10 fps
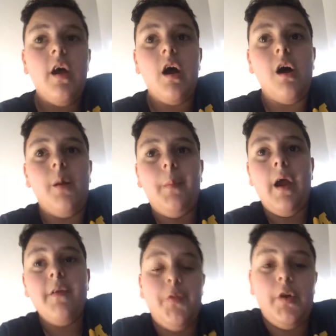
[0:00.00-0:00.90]
Um,
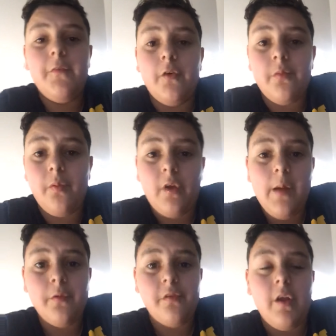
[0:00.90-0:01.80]
I have 34
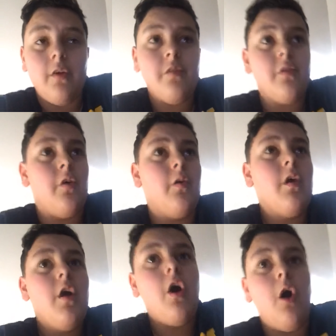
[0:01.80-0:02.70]
subscribers now so
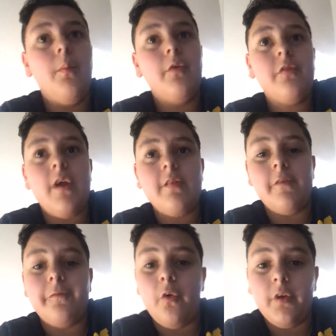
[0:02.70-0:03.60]
almost at
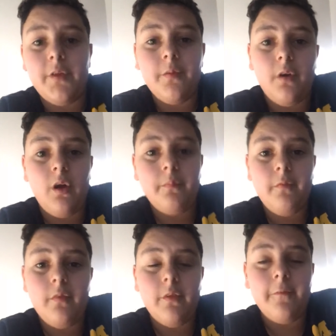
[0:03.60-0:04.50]
the 40
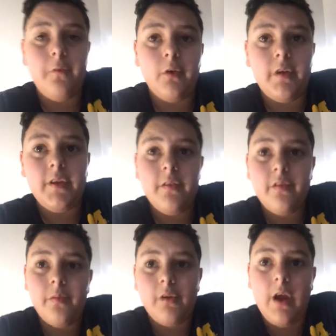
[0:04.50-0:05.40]
um, the 40
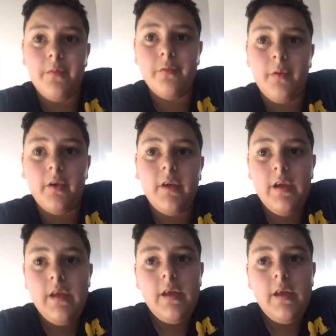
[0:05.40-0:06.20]
subscribers mark